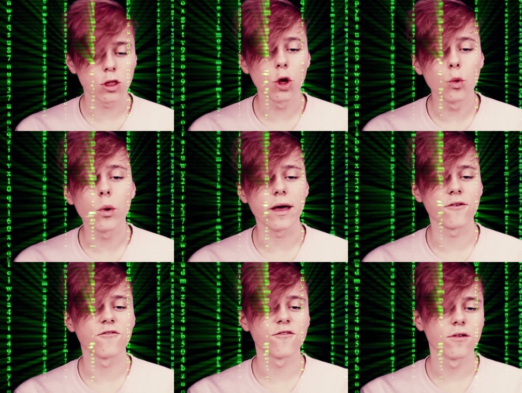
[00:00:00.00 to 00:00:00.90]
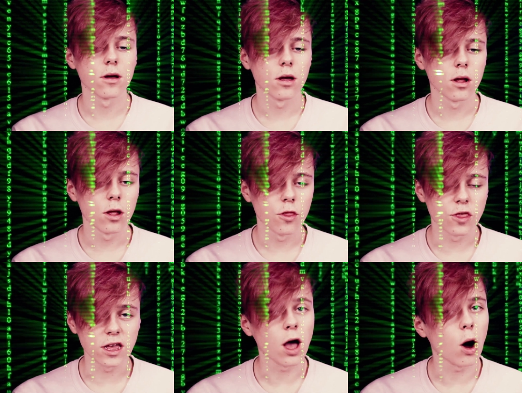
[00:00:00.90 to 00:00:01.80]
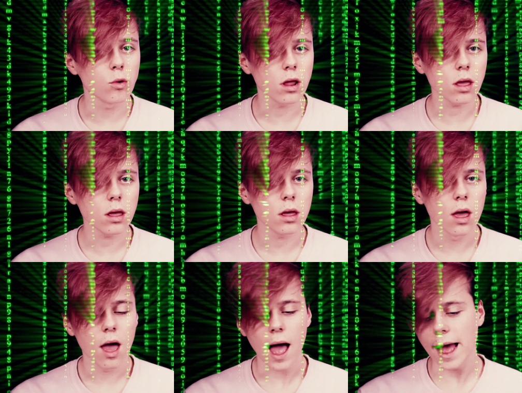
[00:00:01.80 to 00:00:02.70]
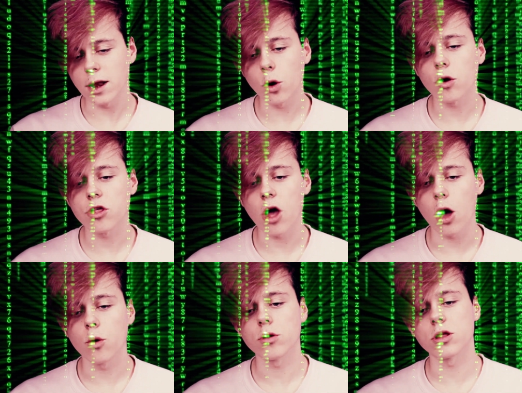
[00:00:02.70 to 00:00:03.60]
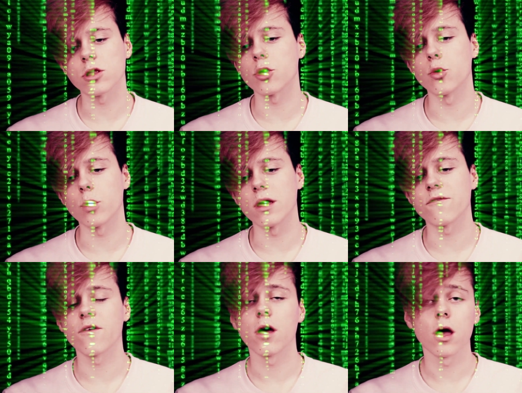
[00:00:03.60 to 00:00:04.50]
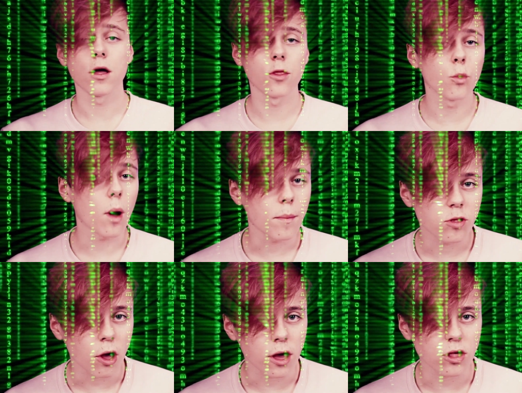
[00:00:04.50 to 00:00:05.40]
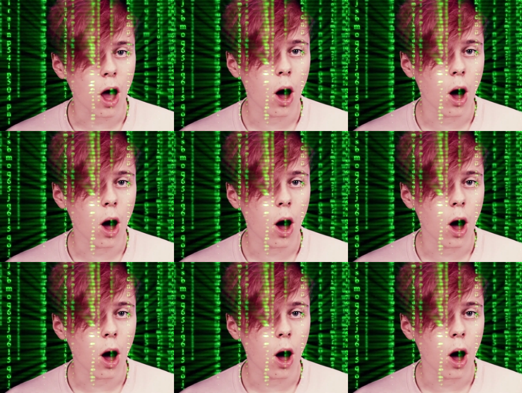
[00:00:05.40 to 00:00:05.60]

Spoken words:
do with the coding and also to do with the website as a